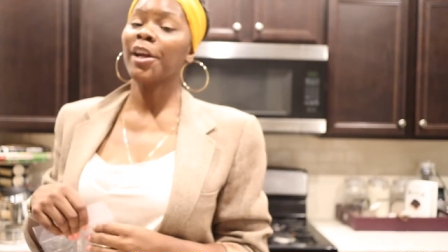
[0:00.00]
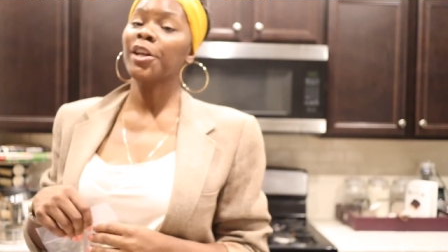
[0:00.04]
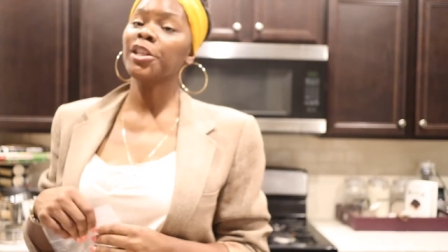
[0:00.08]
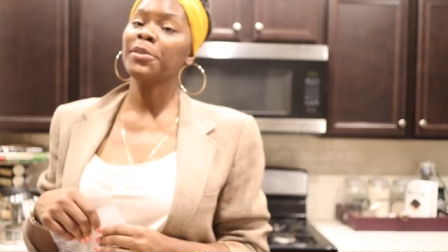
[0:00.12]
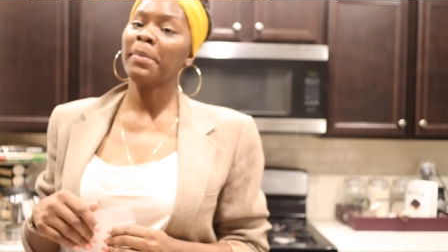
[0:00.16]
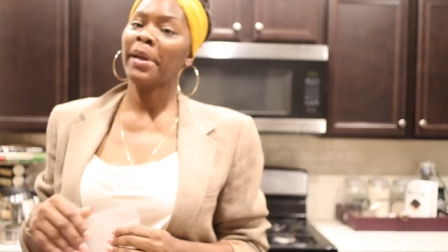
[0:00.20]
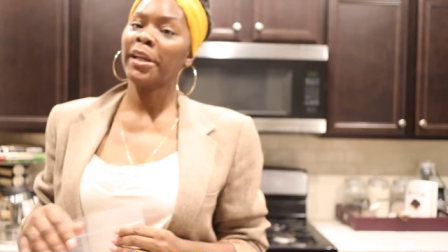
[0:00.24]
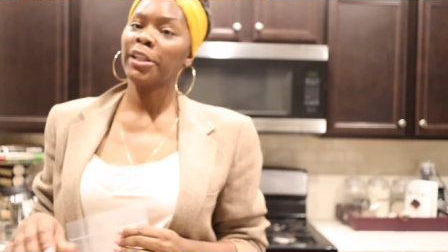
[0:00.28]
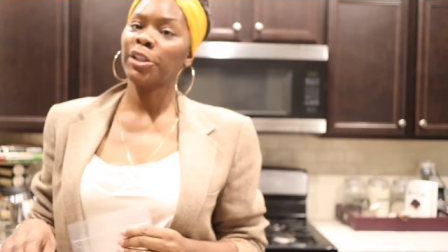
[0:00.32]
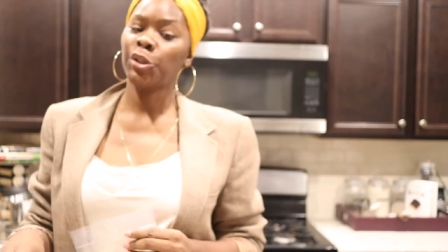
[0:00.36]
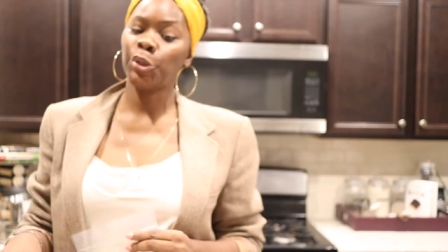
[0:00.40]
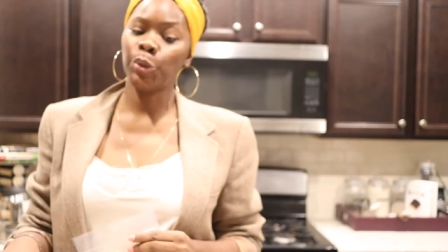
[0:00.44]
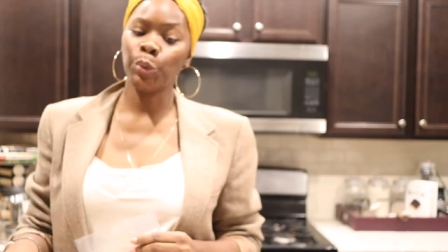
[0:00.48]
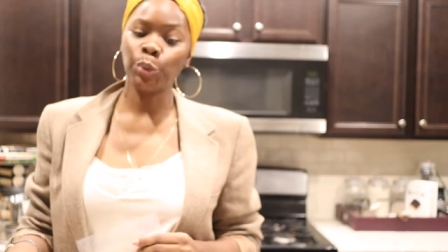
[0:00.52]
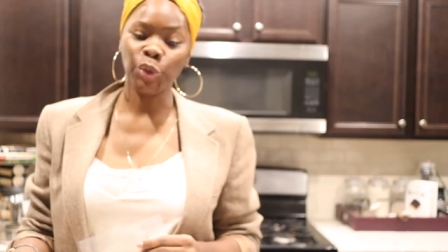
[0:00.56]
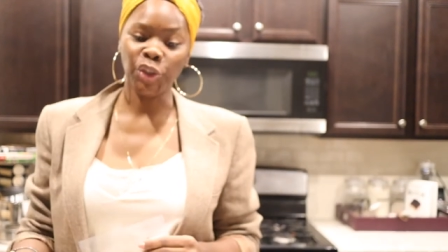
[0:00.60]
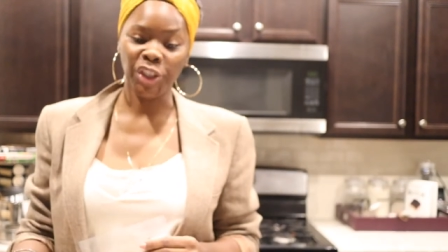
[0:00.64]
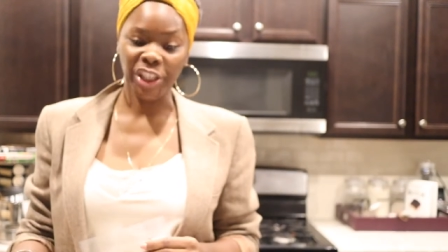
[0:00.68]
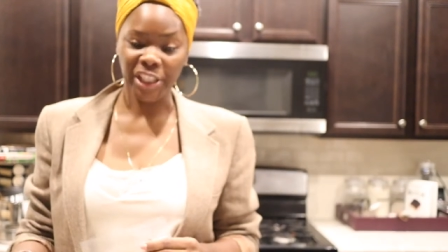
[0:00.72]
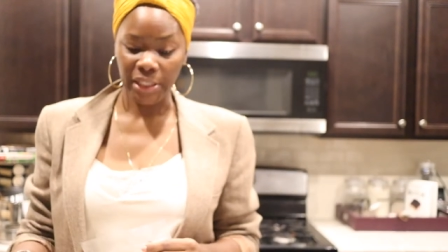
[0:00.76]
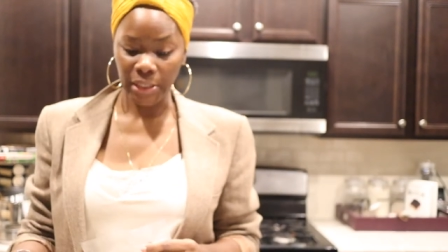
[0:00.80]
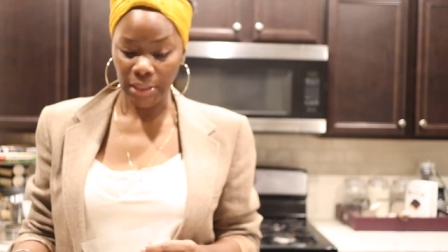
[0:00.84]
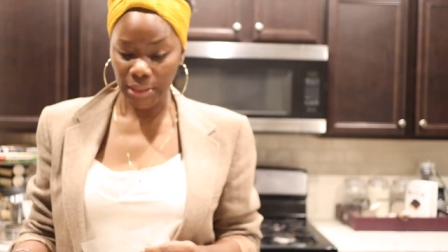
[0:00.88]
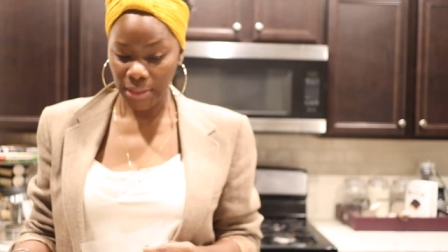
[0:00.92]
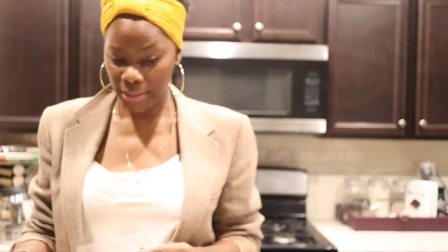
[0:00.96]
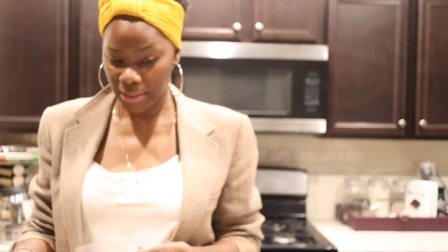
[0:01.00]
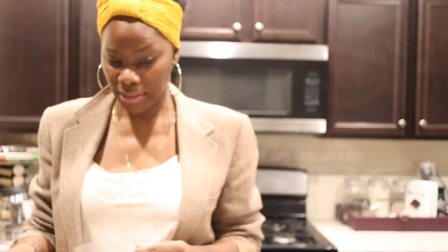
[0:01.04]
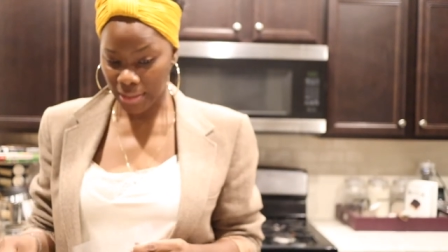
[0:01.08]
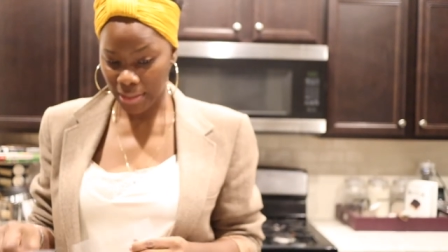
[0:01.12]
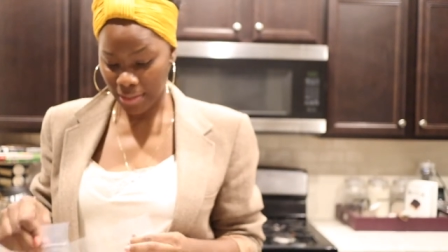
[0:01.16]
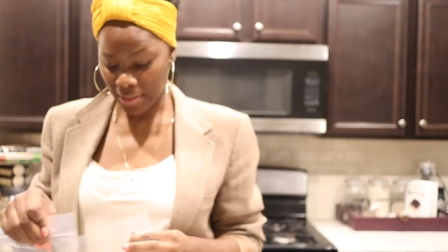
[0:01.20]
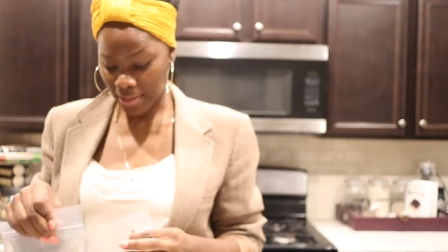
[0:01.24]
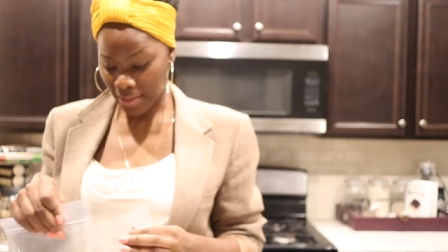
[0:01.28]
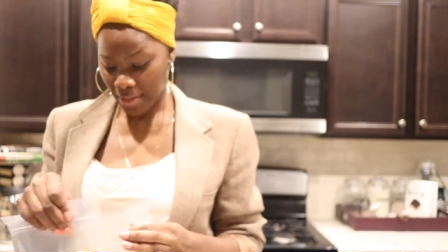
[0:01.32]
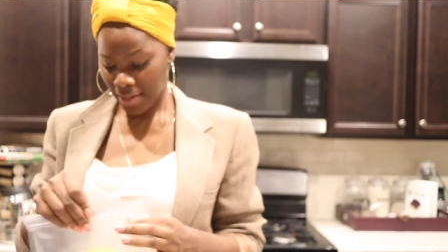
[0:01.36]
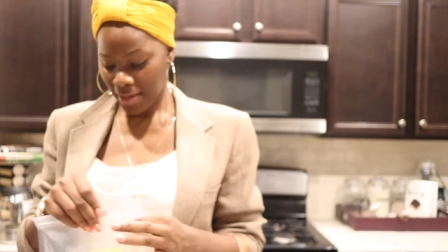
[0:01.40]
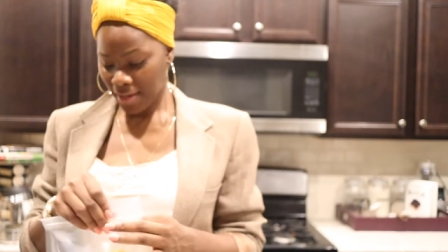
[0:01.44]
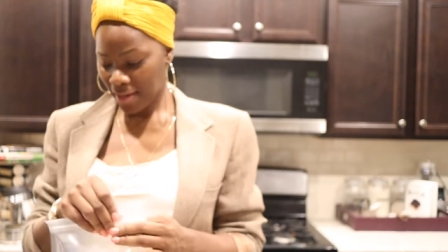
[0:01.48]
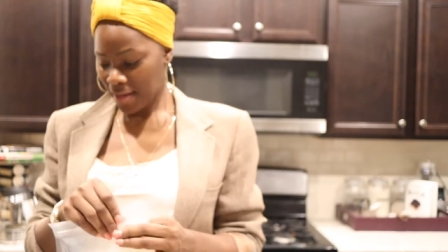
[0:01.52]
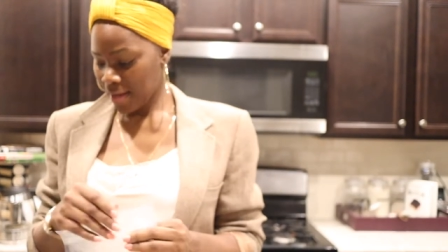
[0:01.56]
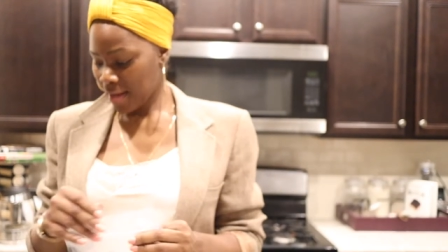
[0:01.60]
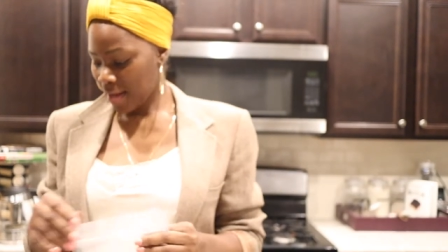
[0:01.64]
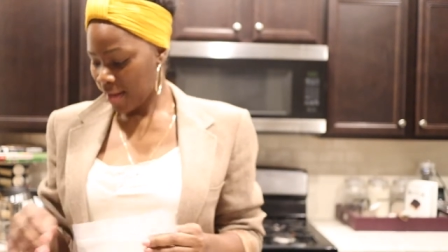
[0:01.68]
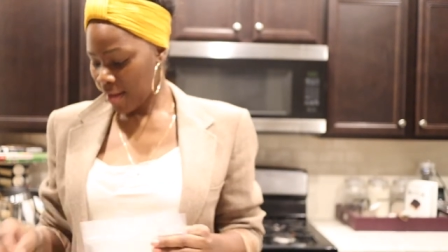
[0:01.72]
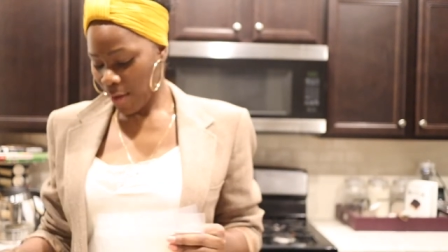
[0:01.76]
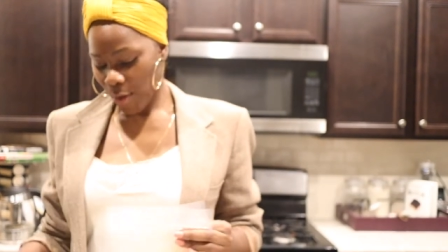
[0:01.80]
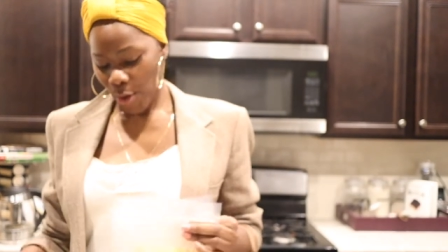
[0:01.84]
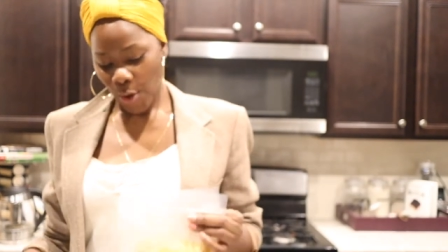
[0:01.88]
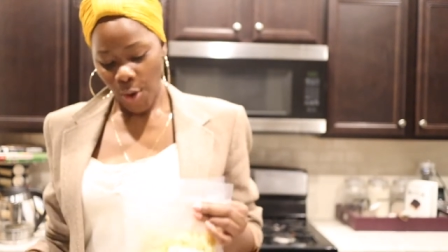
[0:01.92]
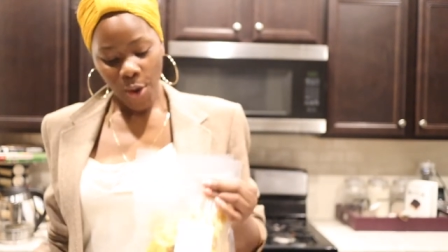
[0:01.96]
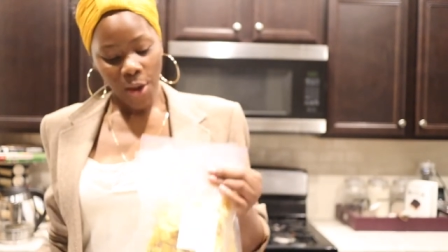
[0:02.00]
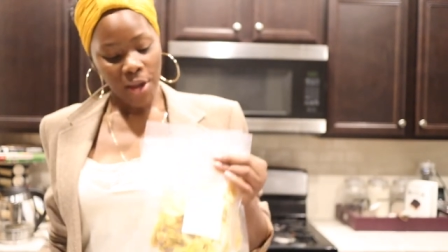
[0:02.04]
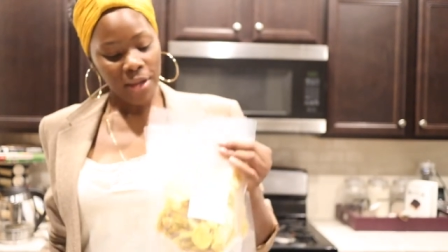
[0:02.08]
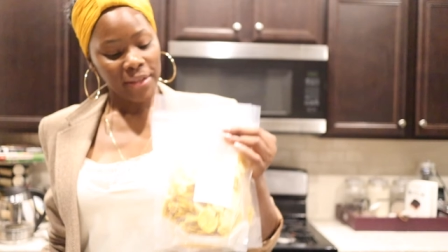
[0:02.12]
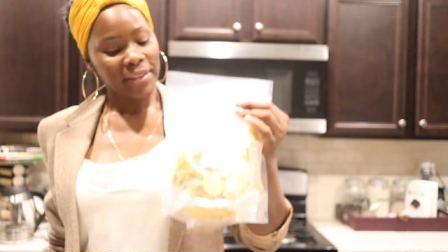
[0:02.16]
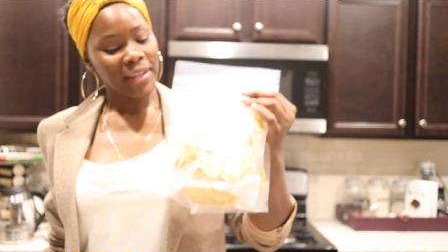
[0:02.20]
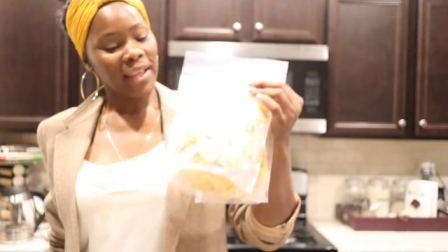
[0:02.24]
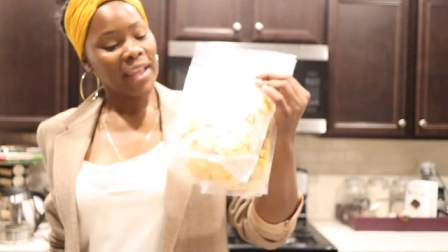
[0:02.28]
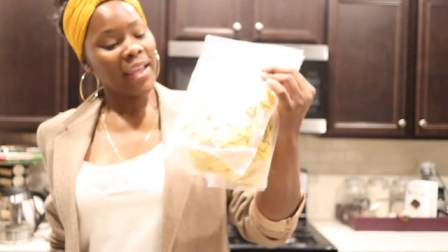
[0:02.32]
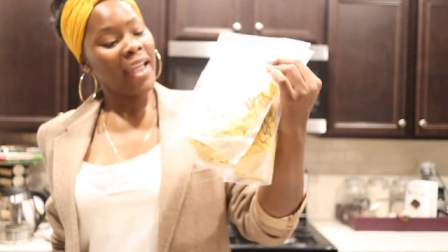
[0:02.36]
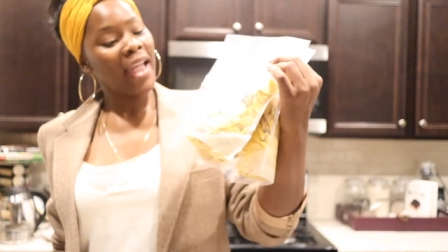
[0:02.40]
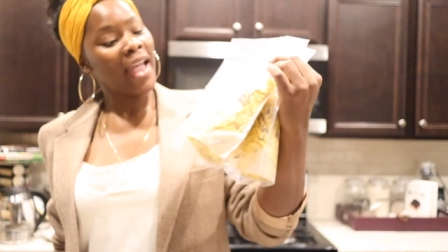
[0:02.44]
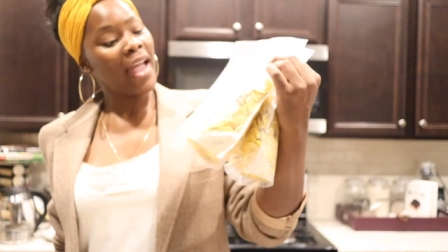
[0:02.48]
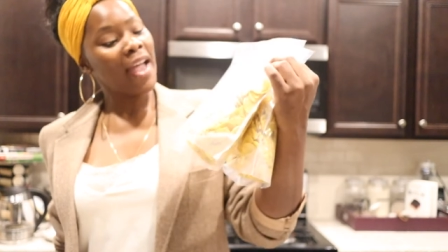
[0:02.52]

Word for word: here's my two cheeks. They